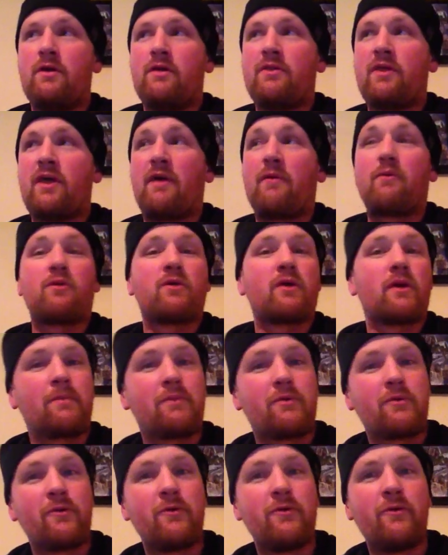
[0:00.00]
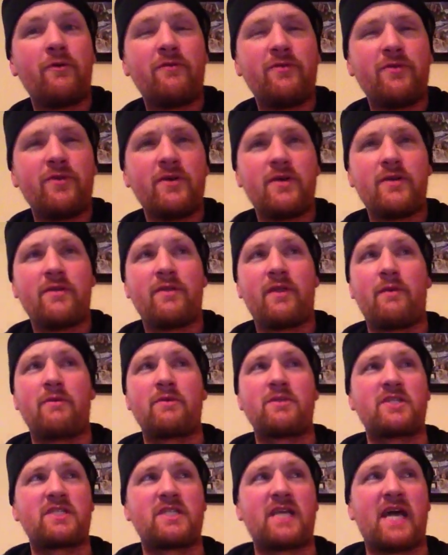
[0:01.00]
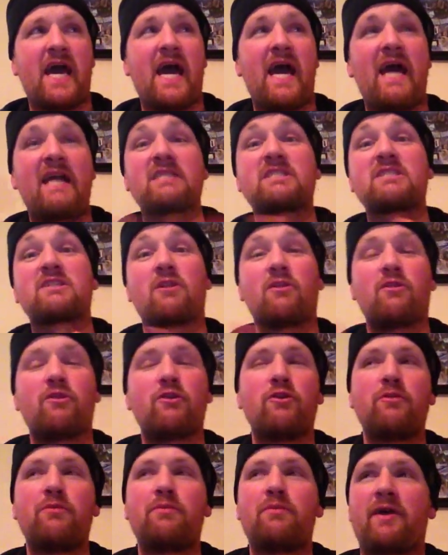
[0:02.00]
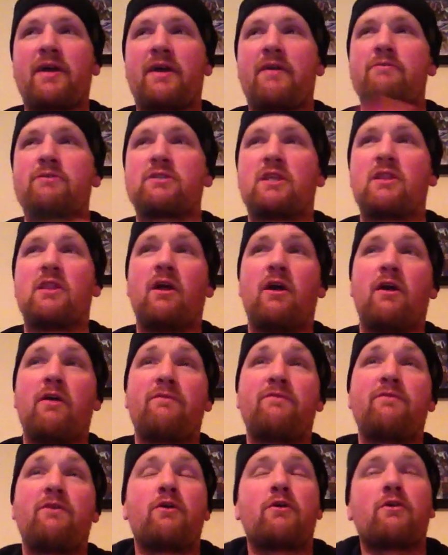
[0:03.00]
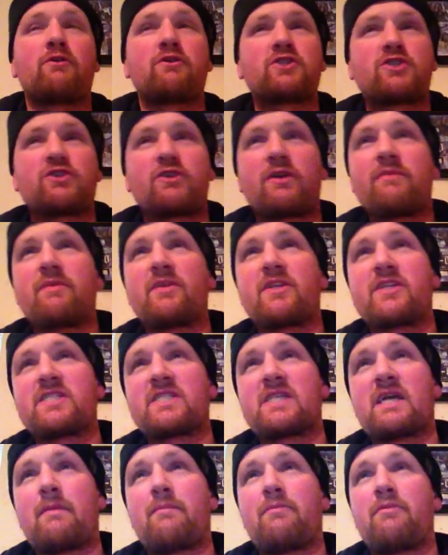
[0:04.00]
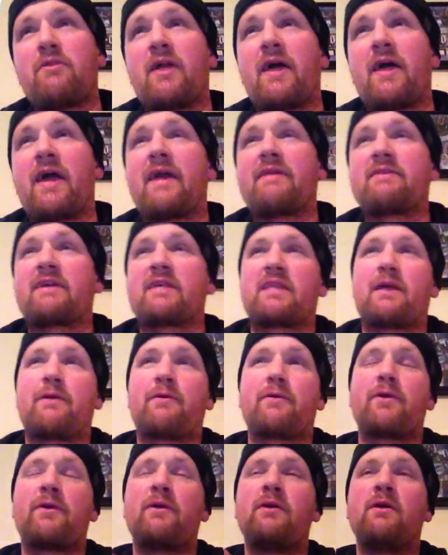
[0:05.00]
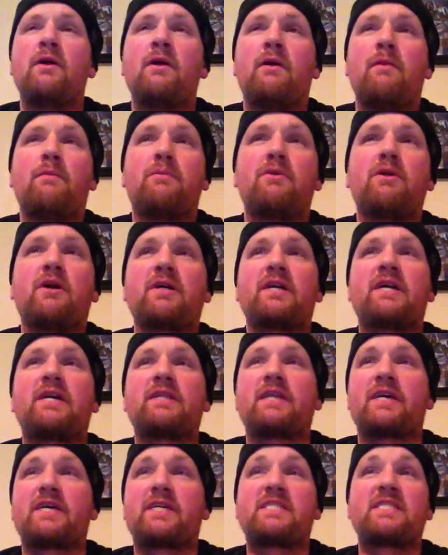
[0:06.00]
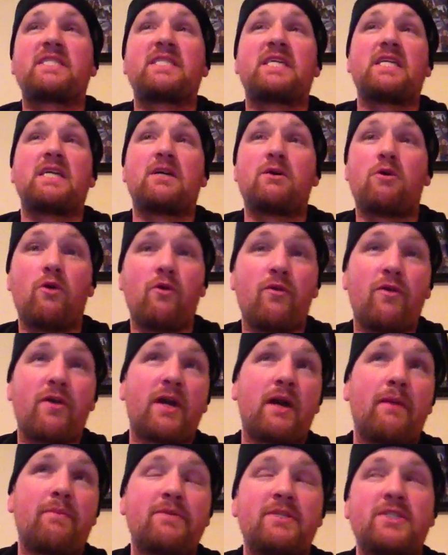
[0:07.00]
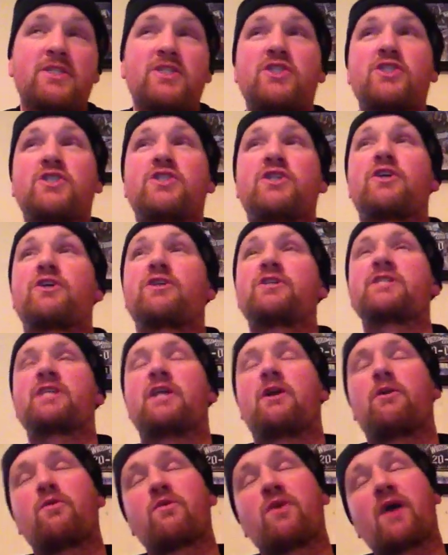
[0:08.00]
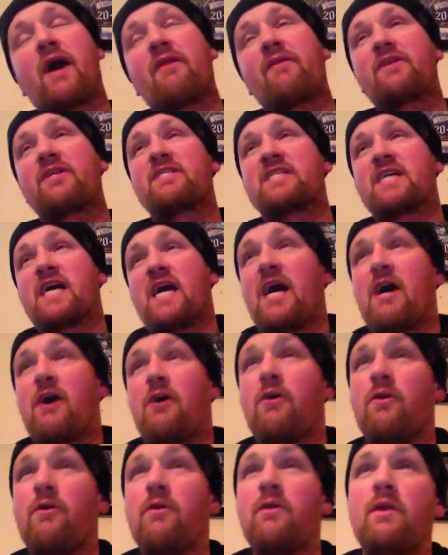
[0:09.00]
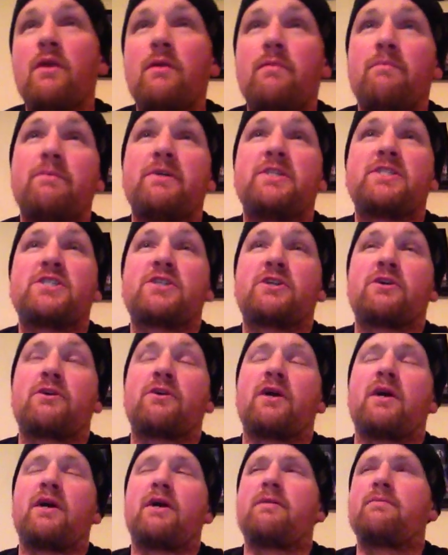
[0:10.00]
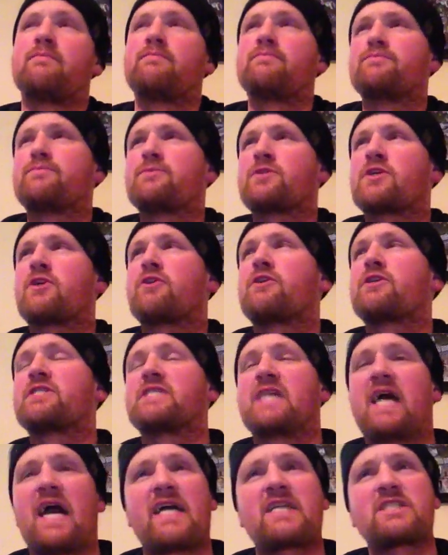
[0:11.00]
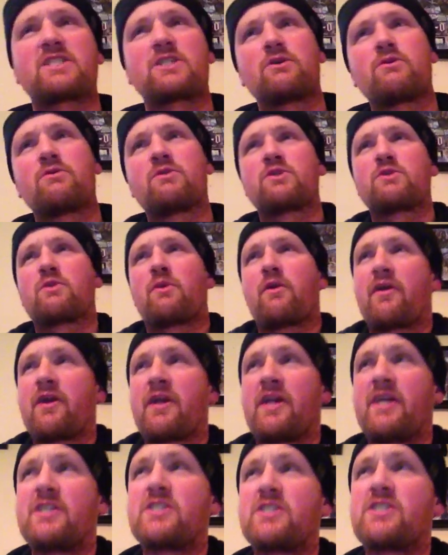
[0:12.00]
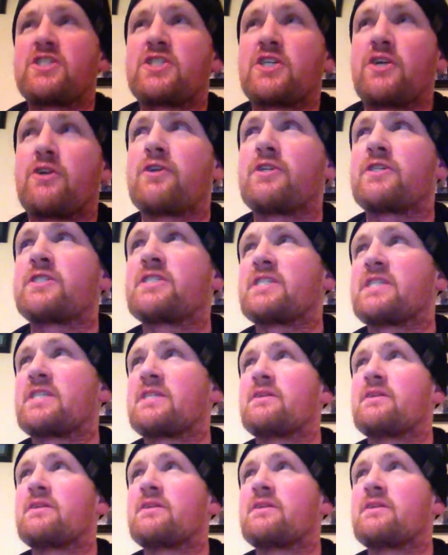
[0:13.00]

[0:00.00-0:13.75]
that were approved, they would just add to the loop, like, it was a long photo stream that just kept playing, like, they were plugging, like, Cena holding up his shirt and a rally towel, Mr. Curtis Axel was wearing his shirt,